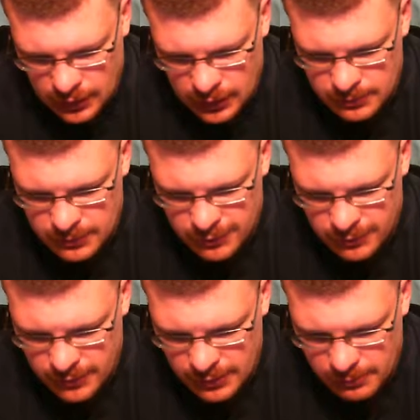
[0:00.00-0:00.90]
Armor,
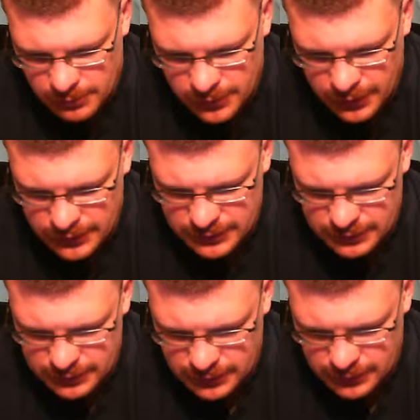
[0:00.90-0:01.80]
three blue
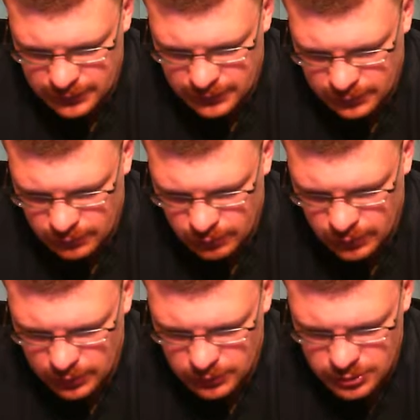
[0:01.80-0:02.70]
dice.
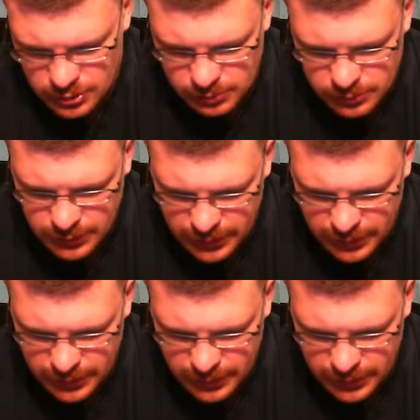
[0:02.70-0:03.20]
Will, 2 blue